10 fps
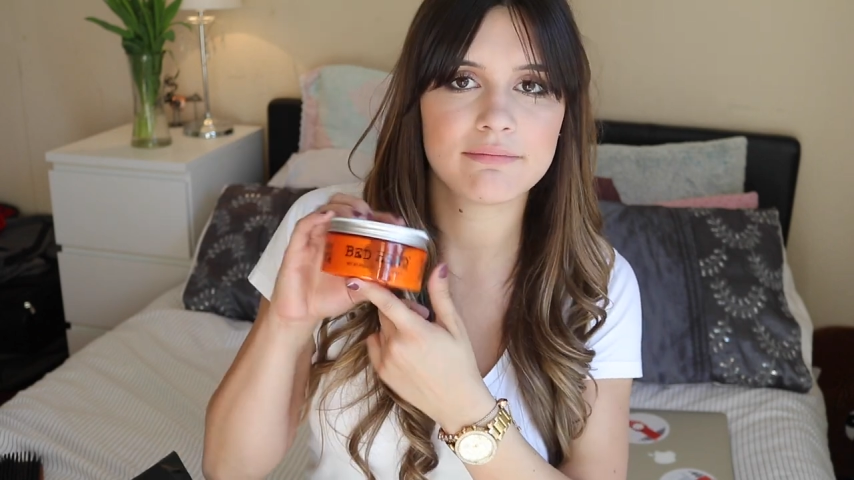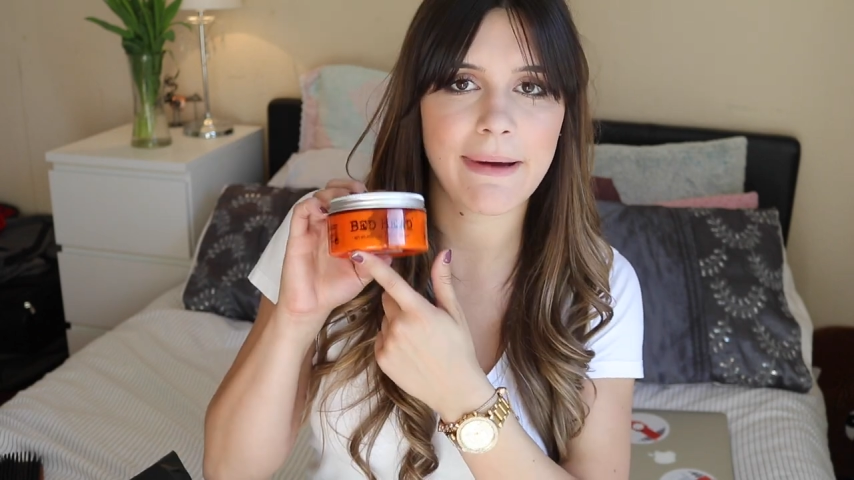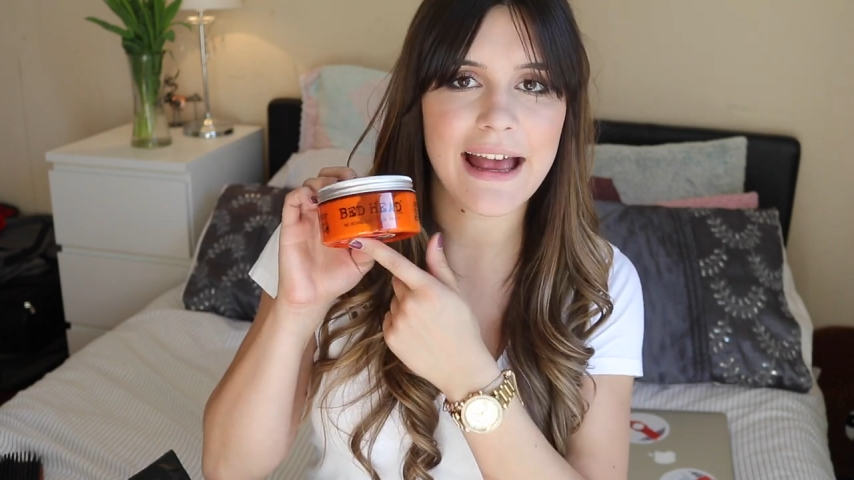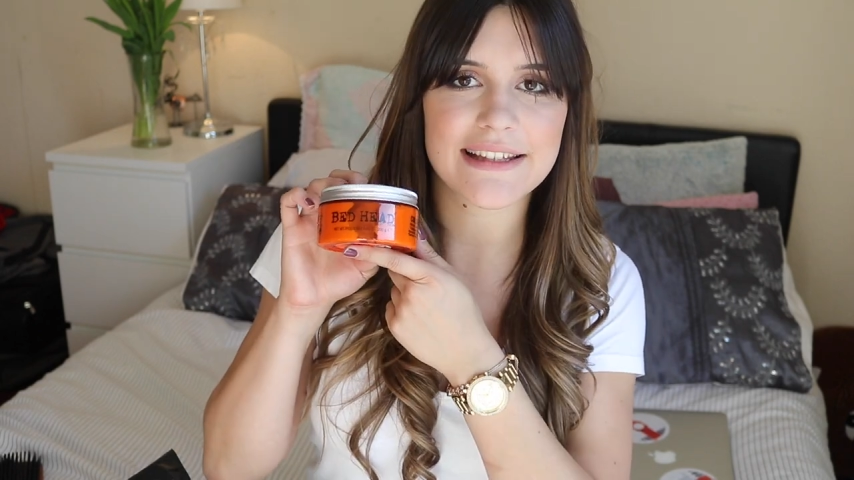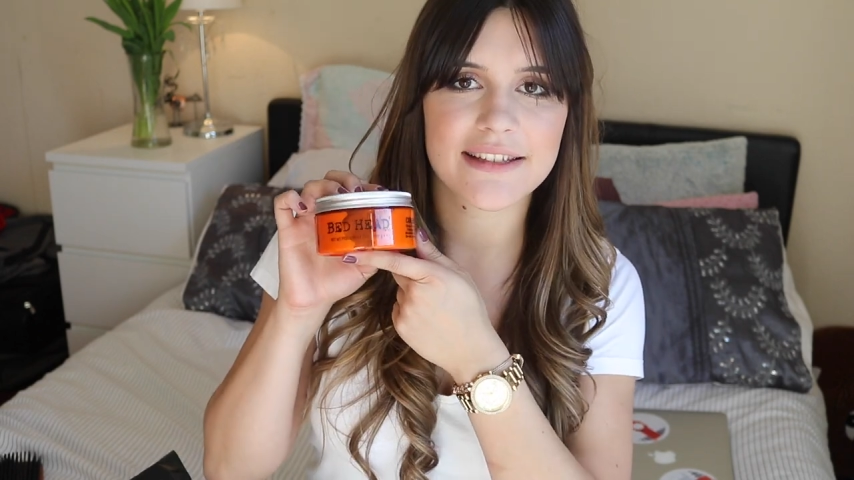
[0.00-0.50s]

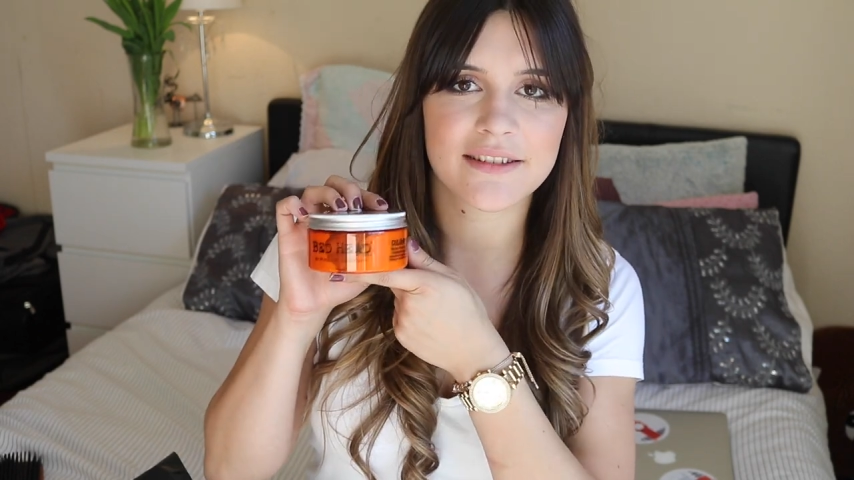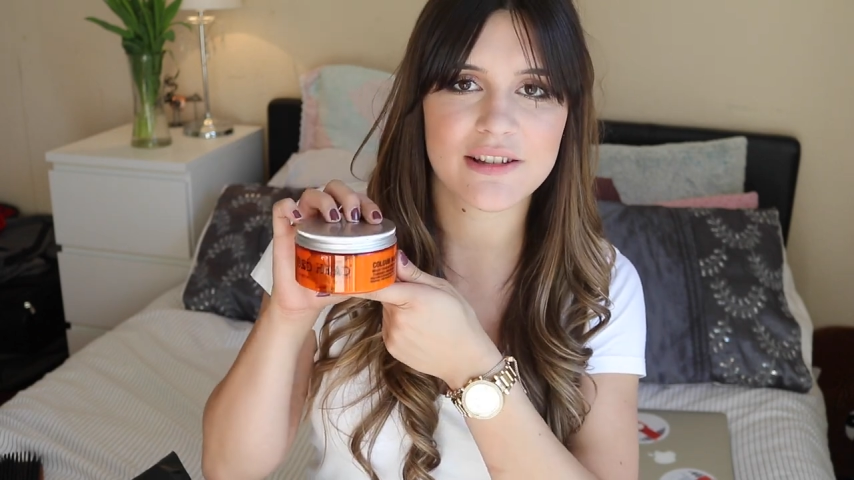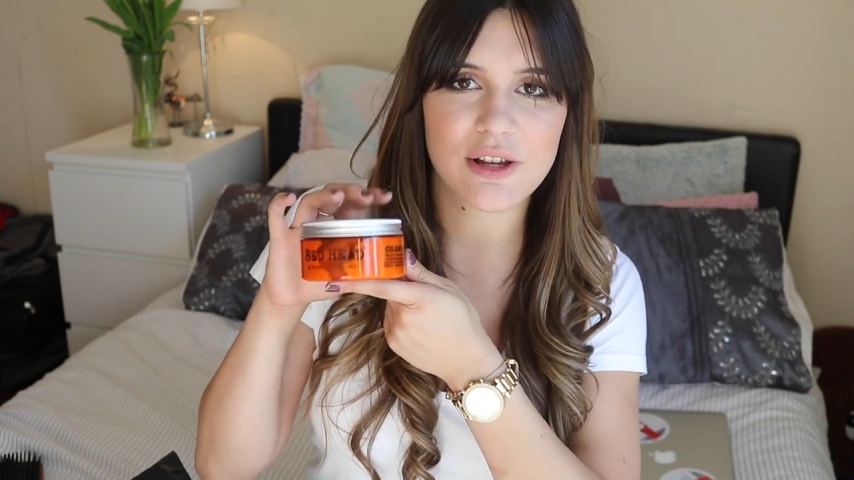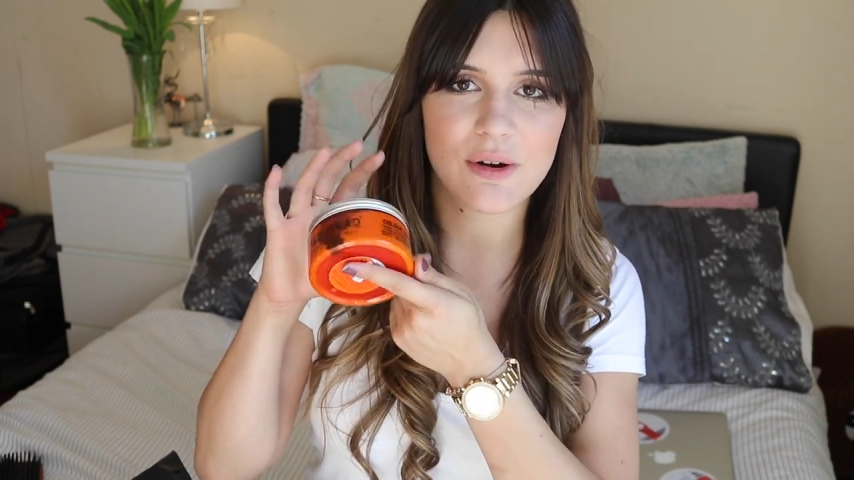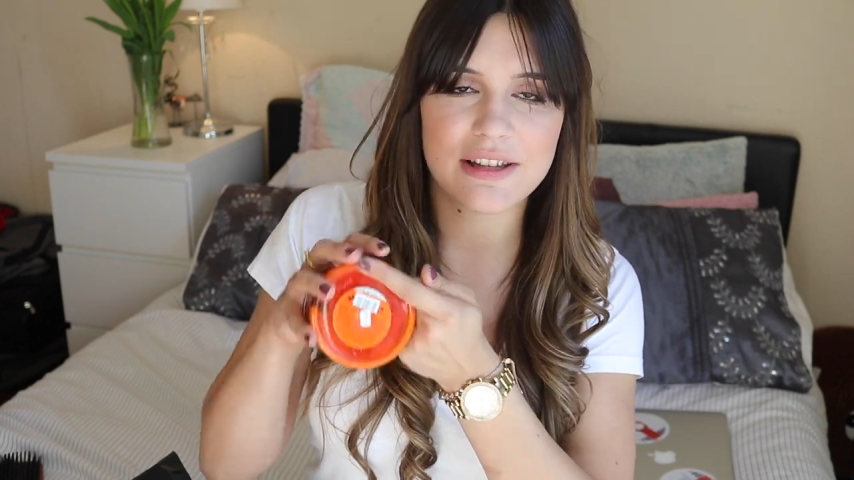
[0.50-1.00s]
mask.
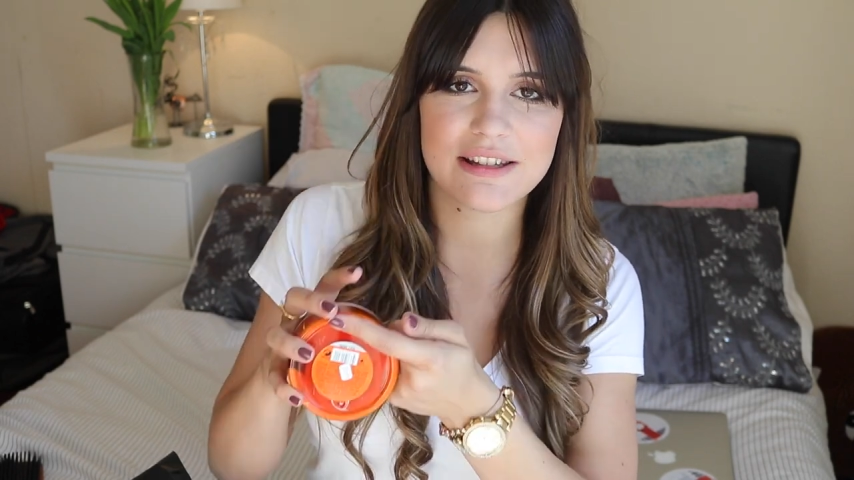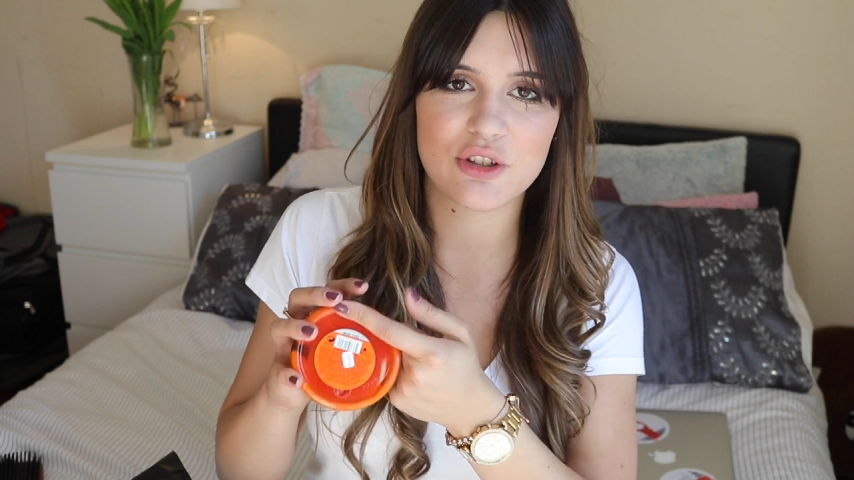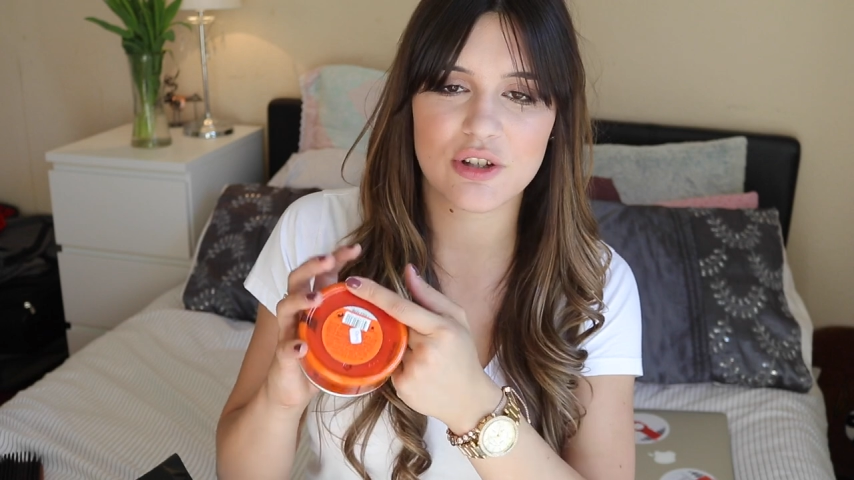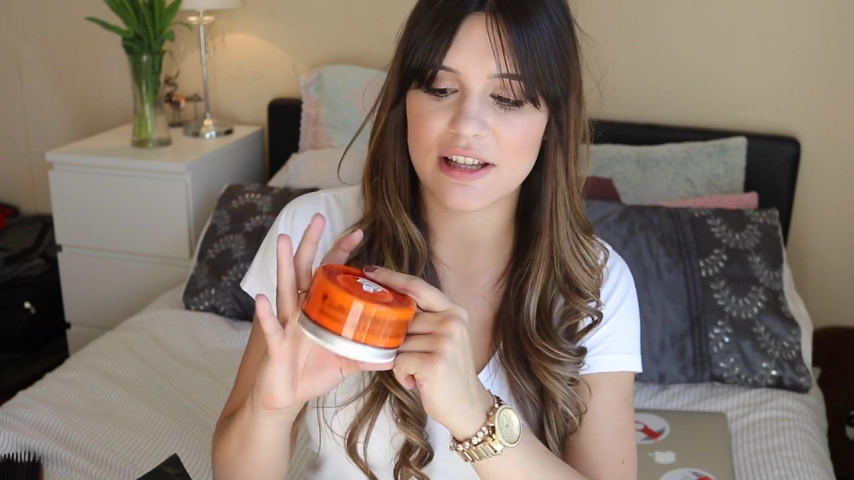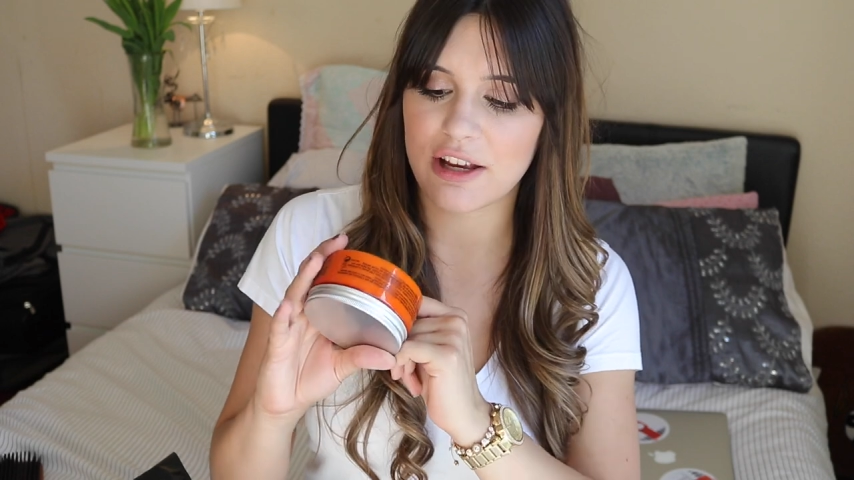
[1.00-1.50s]
So this
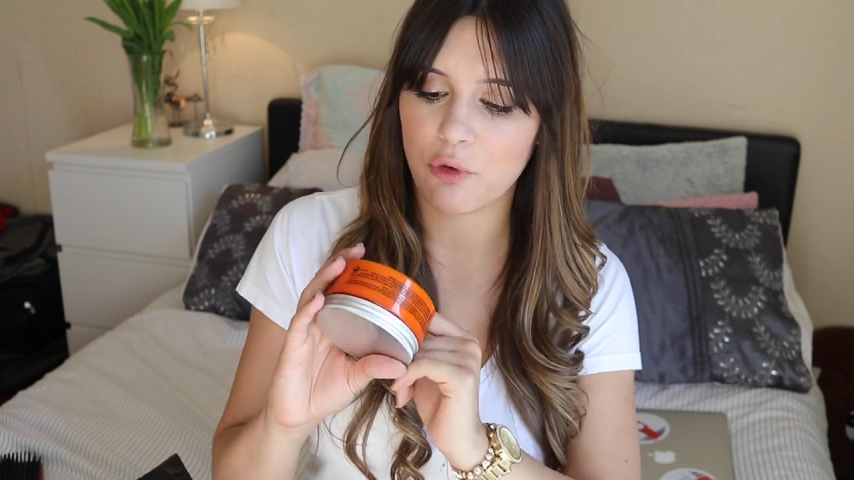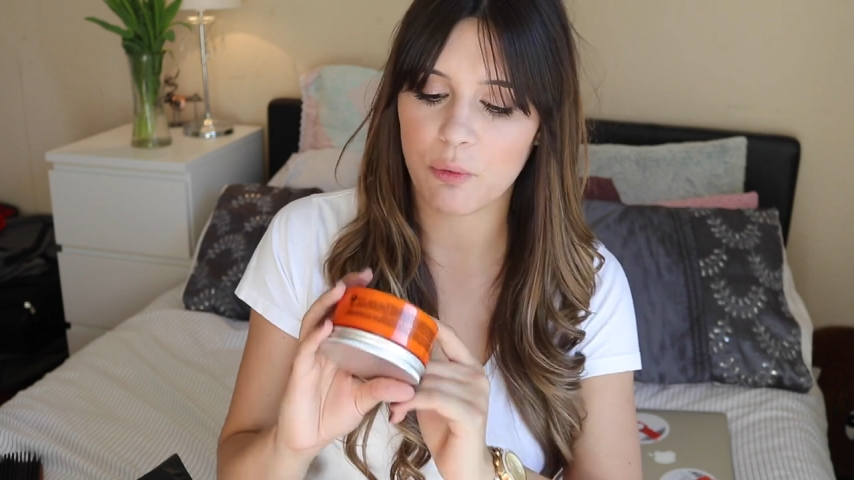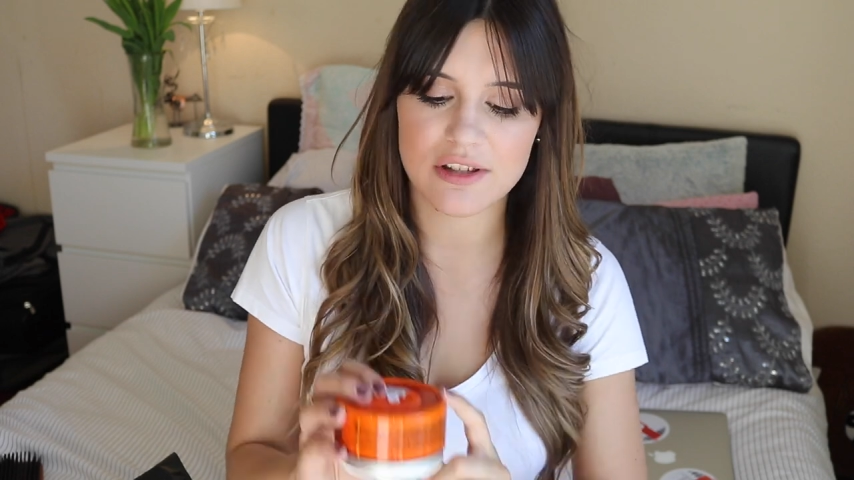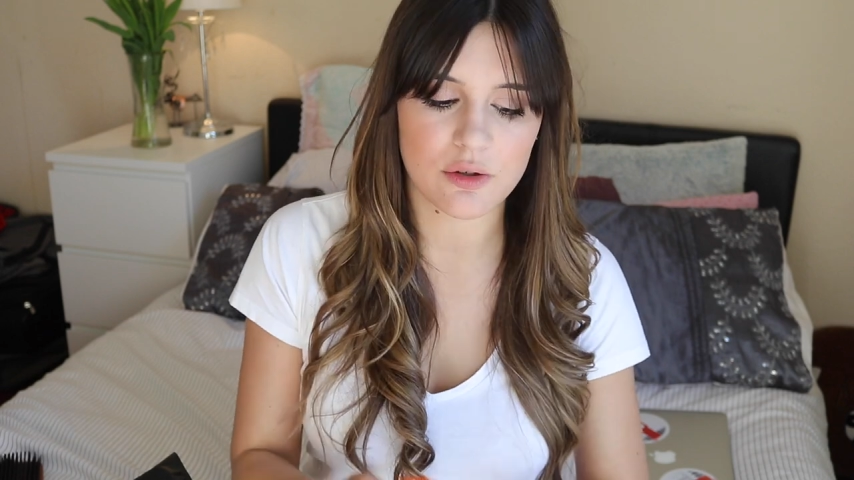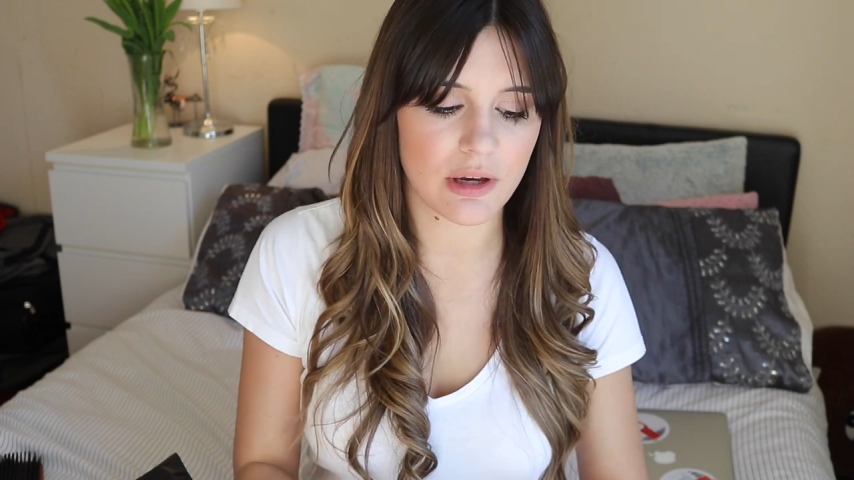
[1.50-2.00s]
is just like for once a